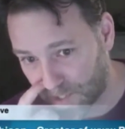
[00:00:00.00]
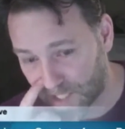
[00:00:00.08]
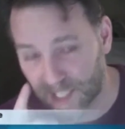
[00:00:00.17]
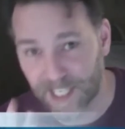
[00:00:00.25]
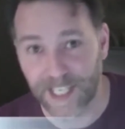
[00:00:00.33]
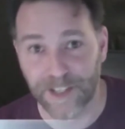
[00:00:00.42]

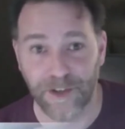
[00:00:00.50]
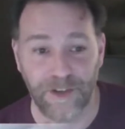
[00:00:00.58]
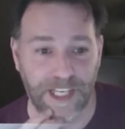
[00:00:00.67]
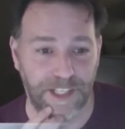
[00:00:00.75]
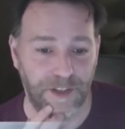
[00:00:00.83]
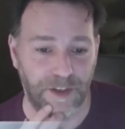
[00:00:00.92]
weeks later. I told
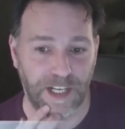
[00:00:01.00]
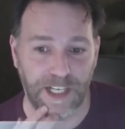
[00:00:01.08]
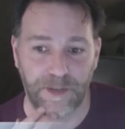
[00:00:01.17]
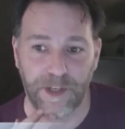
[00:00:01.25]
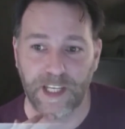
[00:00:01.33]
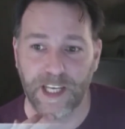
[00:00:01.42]
you that story
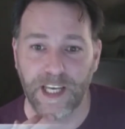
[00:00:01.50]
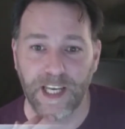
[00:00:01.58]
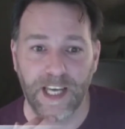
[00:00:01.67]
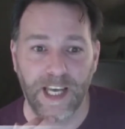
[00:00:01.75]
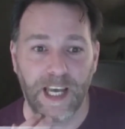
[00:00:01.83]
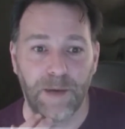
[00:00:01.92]
last week.
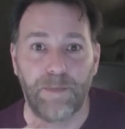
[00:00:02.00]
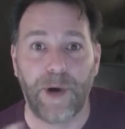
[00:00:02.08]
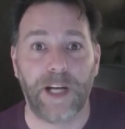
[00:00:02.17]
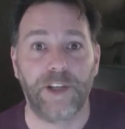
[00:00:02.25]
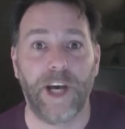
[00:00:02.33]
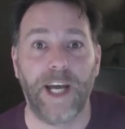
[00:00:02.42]

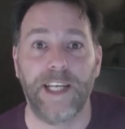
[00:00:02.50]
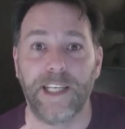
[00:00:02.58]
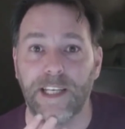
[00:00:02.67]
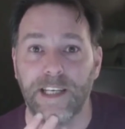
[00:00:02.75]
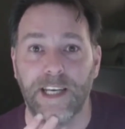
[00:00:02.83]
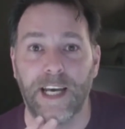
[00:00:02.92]
But I tried
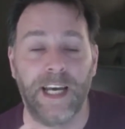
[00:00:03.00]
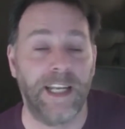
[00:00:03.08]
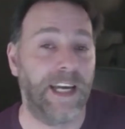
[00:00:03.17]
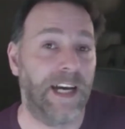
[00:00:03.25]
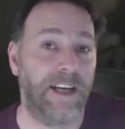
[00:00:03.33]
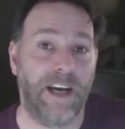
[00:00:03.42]
it
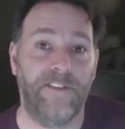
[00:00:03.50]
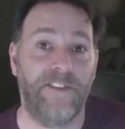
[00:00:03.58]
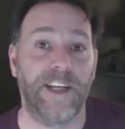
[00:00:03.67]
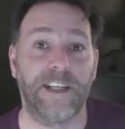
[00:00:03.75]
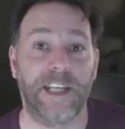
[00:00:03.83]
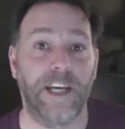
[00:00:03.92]
and I
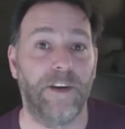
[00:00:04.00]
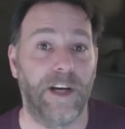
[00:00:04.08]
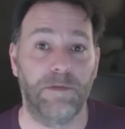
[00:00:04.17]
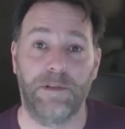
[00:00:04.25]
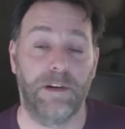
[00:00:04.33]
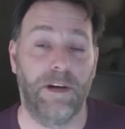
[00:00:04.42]
figured out,
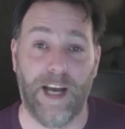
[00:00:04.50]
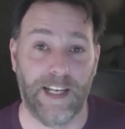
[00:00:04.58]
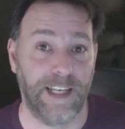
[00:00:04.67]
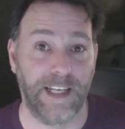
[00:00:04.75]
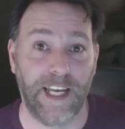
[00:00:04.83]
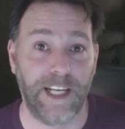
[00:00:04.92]
no, I
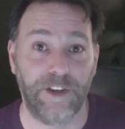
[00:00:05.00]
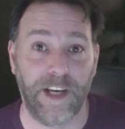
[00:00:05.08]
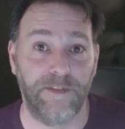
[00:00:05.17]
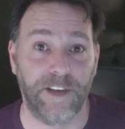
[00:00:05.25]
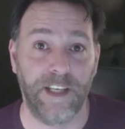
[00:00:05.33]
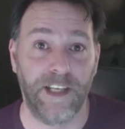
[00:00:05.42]
didn't like
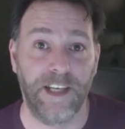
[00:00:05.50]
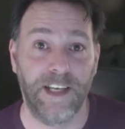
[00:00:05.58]
traveling.